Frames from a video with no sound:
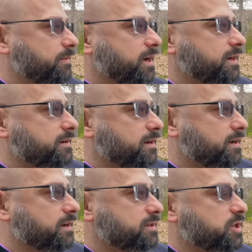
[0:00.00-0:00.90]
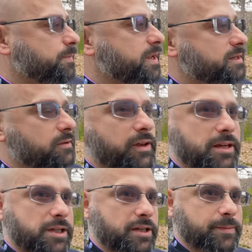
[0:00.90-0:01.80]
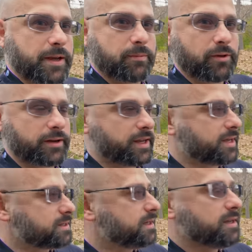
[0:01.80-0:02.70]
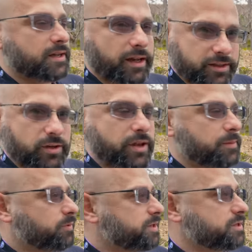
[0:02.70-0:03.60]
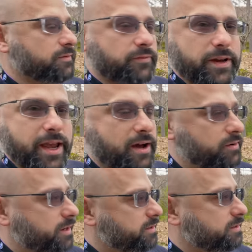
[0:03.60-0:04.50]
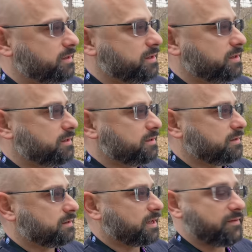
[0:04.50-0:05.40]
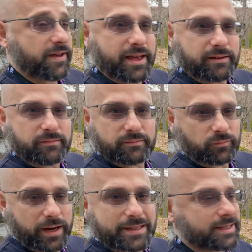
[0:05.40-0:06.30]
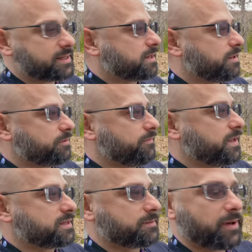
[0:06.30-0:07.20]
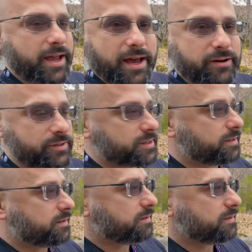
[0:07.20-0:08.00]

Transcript: my uh, GPS location is being broadcast, it's okay, please don't freak out. I've had races and other events at my house.